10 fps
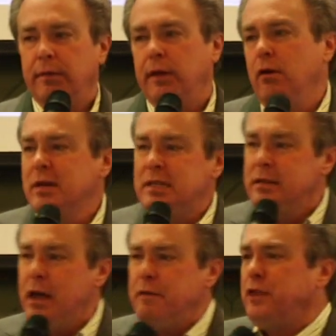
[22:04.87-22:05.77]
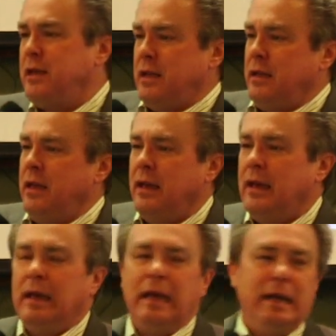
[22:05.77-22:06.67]
There is nothing
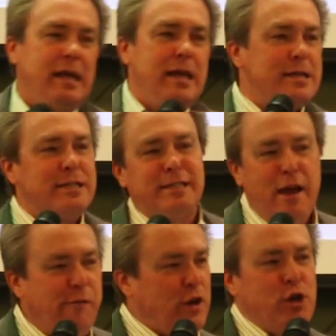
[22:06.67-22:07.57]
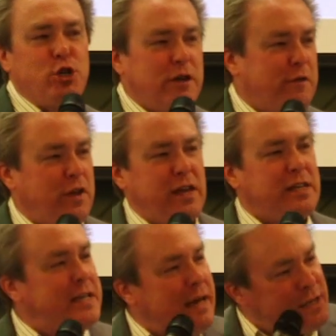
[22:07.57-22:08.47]
in his definition of
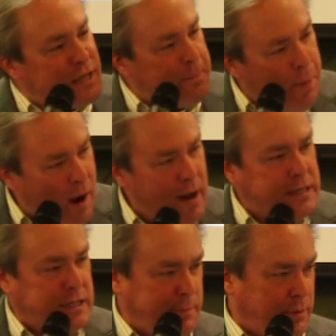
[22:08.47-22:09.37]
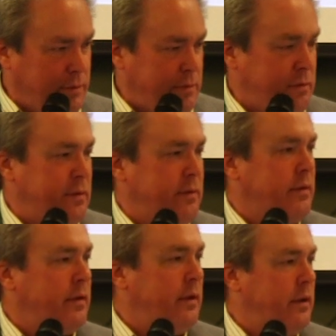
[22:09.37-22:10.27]
things that is impossible.
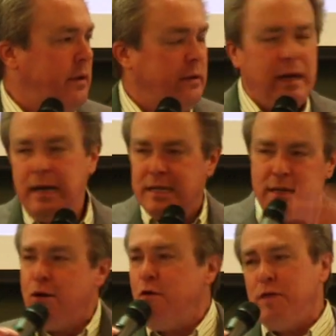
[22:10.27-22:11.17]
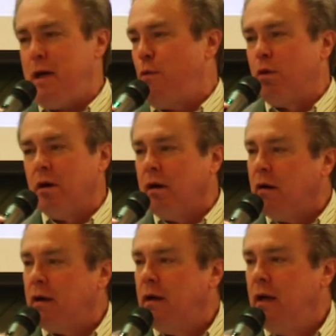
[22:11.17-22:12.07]
He doesn't know that
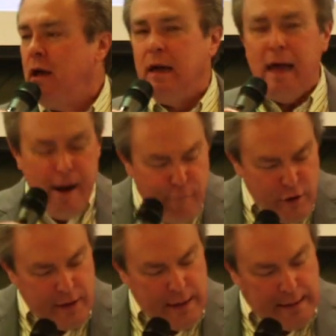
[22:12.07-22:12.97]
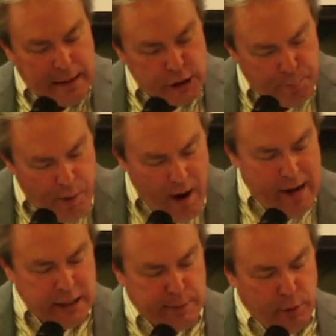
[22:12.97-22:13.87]
word. Everything is
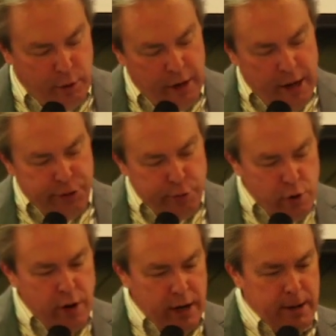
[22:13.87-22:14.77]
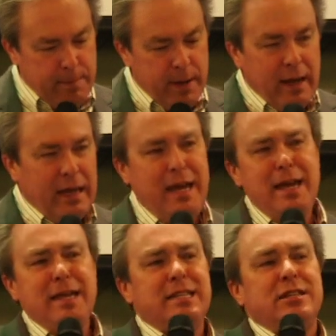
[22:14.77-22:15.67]
possible through him.
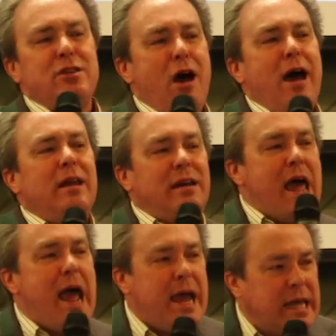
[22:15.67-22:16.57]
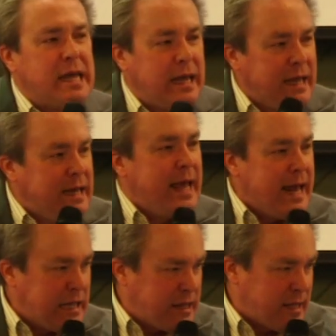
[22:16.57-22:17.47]
He's not lacking in
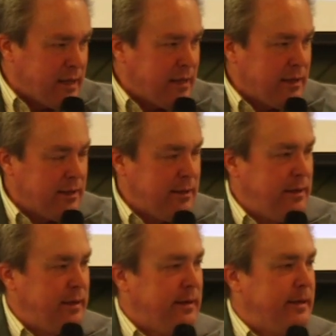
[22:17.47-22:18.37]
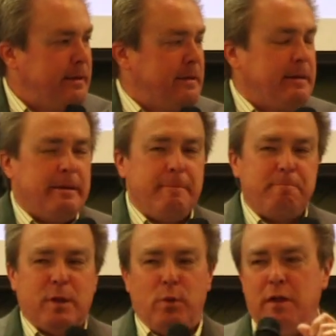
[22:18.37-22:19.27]
anything
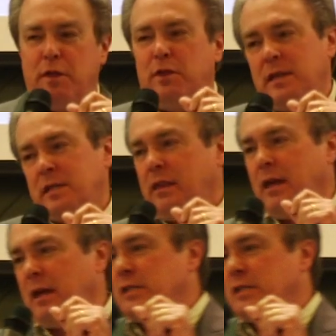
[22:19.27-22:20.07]
one of the things I think